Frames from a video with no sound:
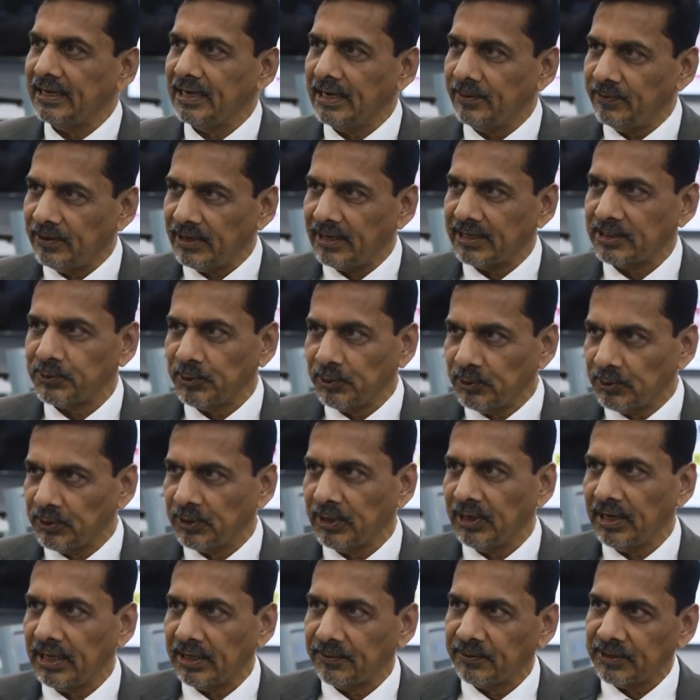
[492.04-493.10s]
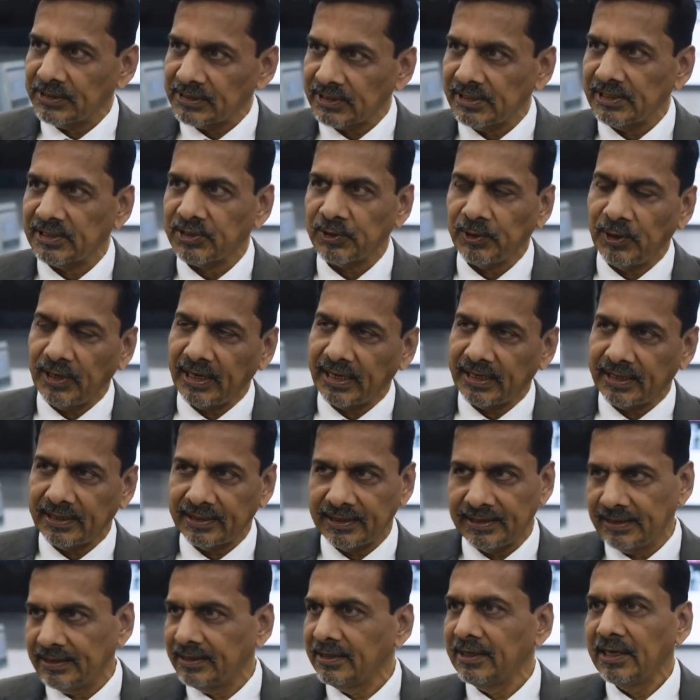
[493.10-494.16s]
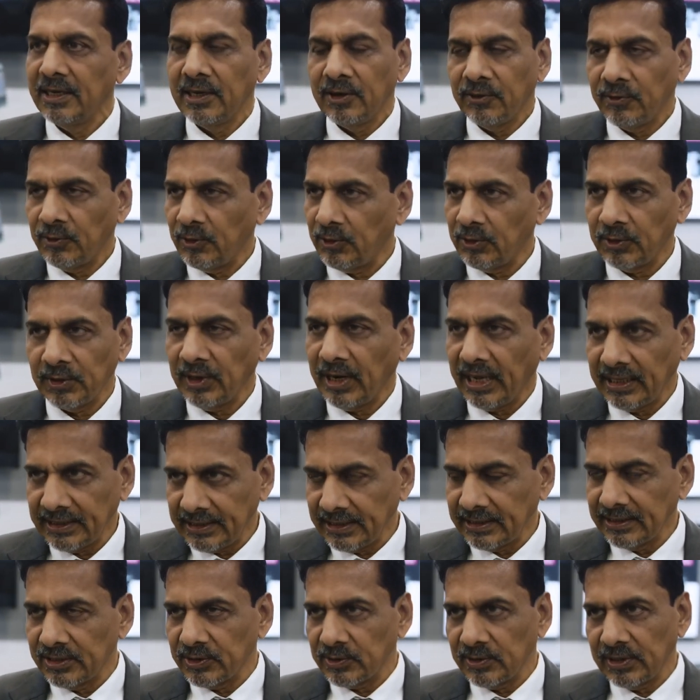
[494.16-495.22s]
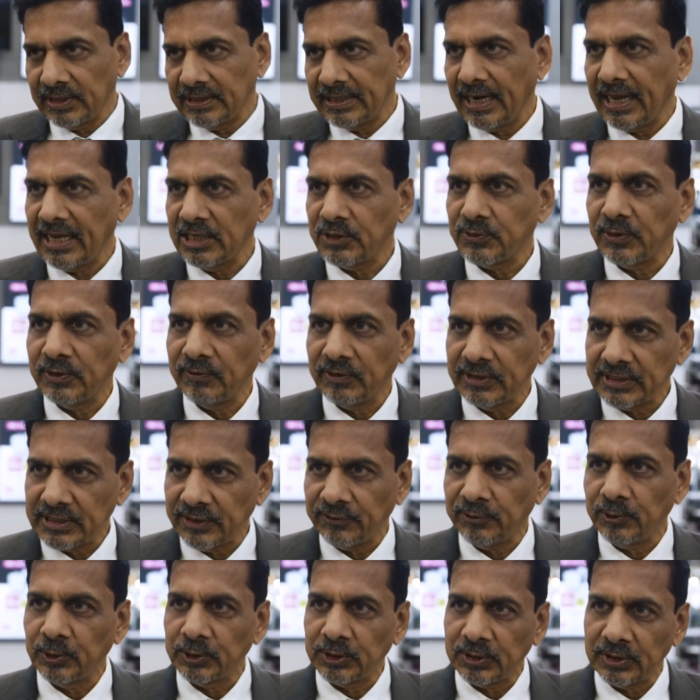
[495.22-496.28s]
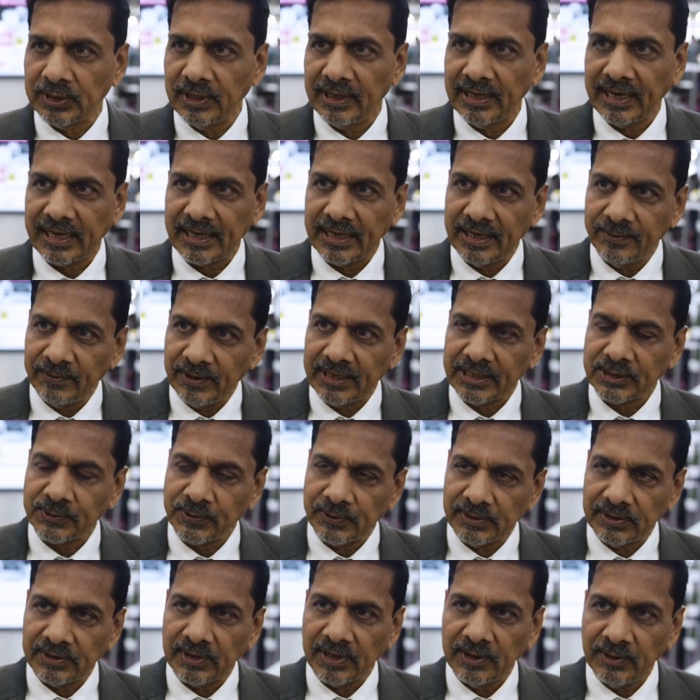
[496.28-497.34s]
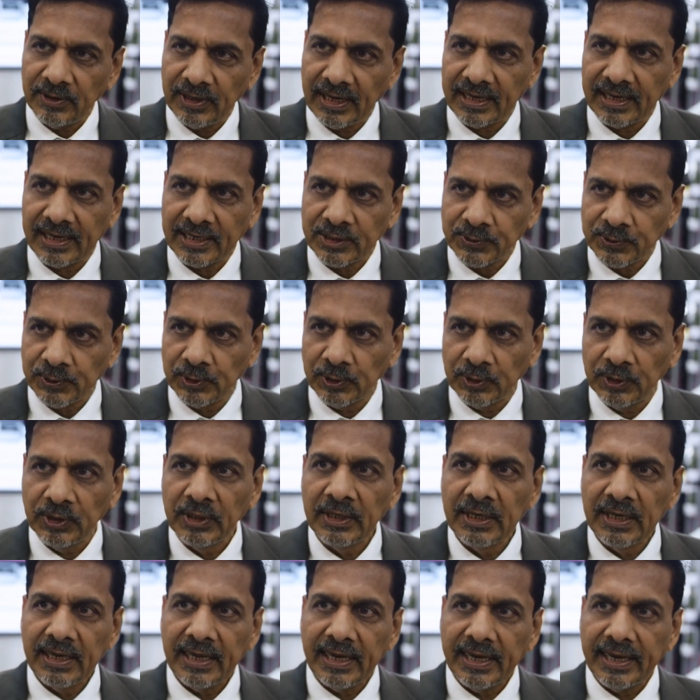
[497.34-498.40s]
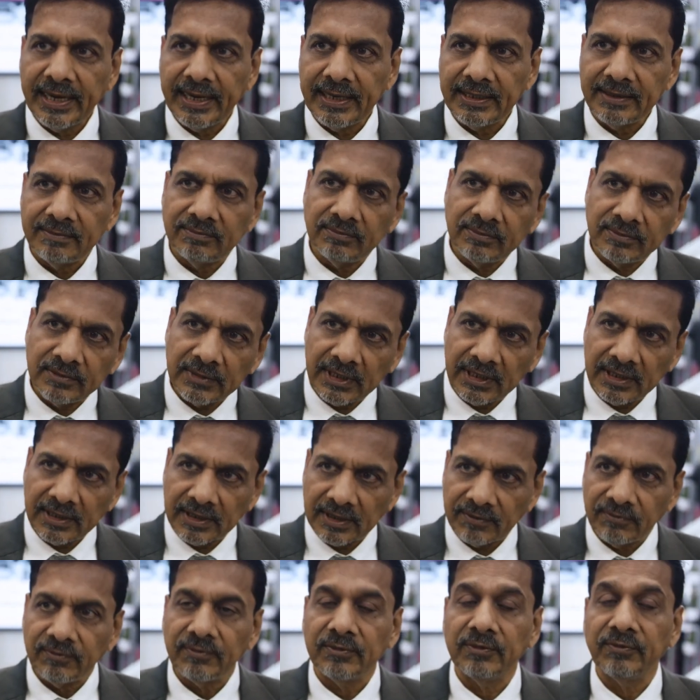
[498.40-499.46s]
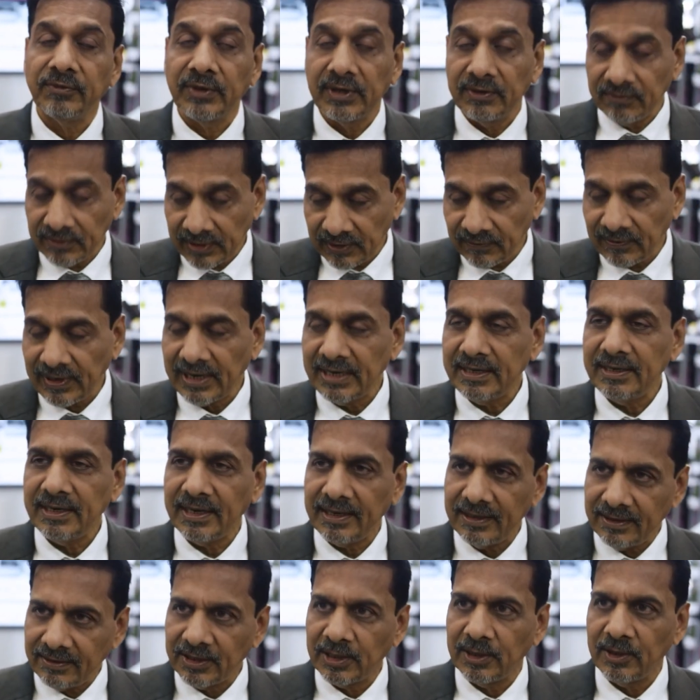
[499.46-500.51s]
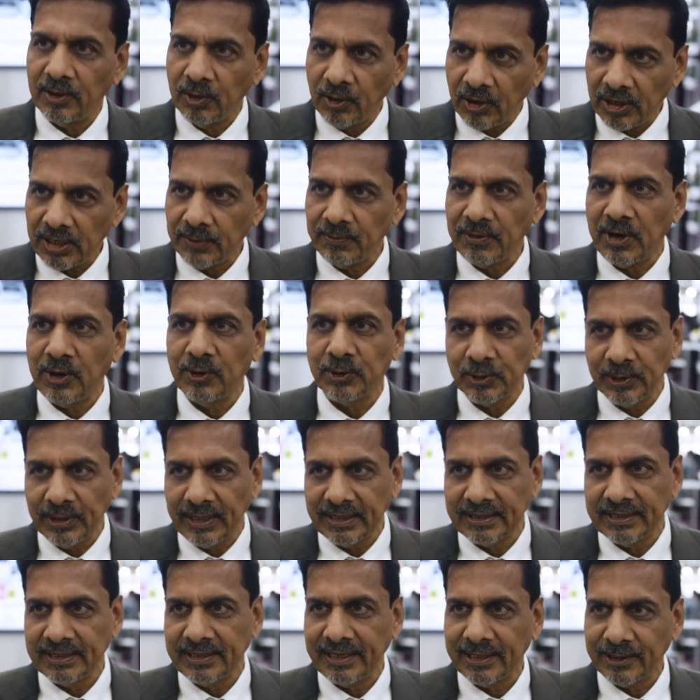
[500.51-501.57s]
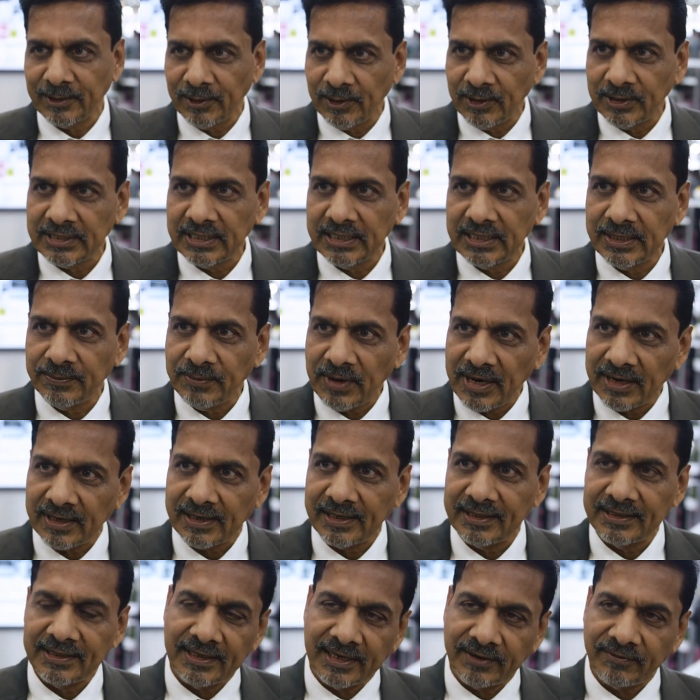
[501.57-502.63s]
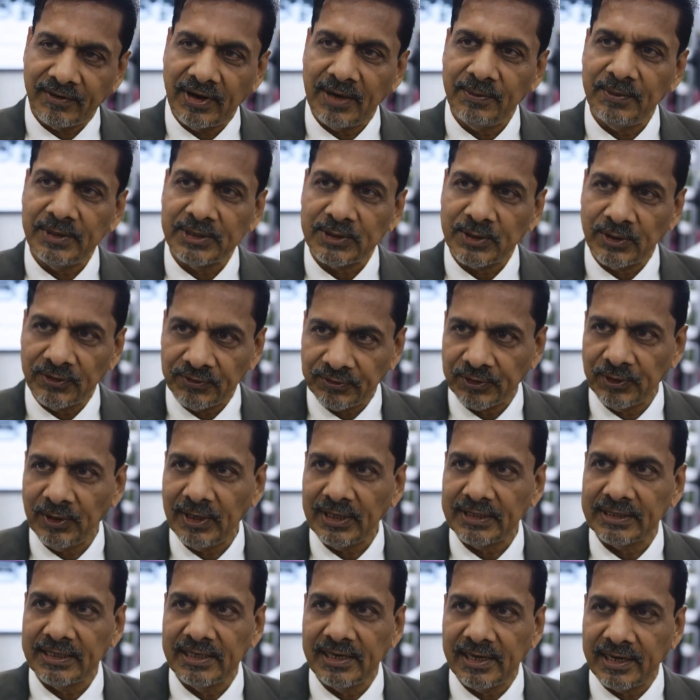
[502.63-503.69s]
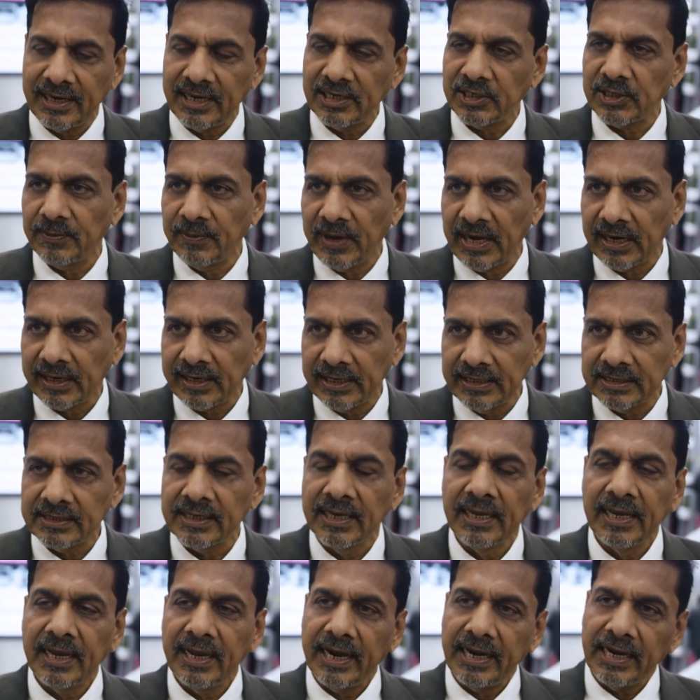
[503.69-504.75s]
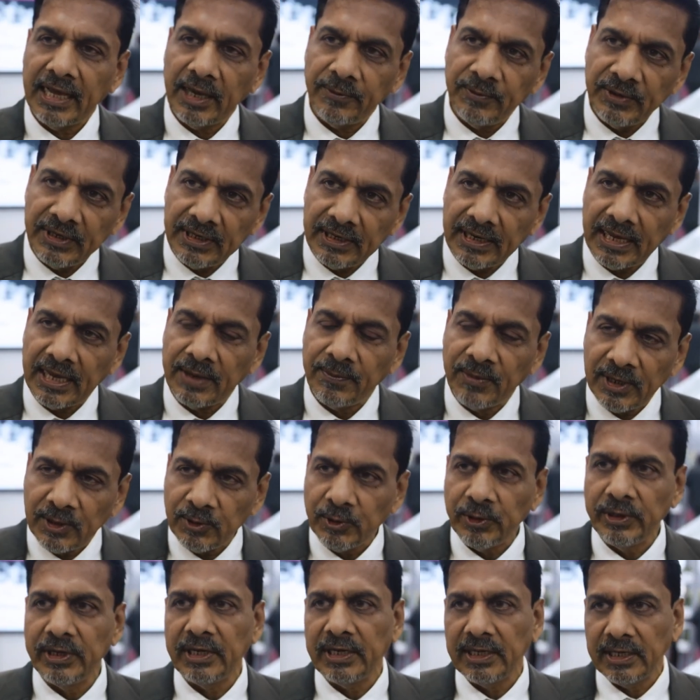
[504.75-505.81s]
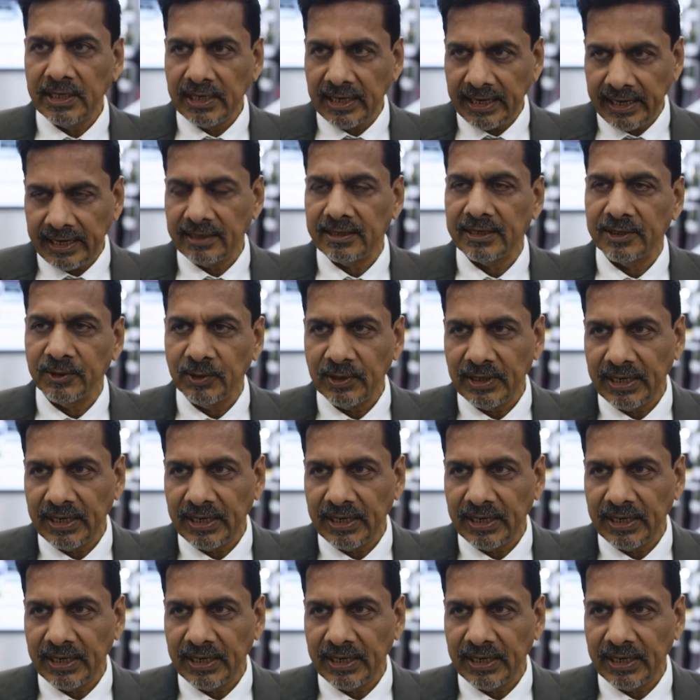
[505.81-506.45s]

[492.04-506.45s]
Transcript: in Label Expo, Brussels, for, I think the last one was the fourth, Label Expo, Expo. And we have learned a lot about, the technology, the market, the requirements of, the international markets, and have been able to integrate,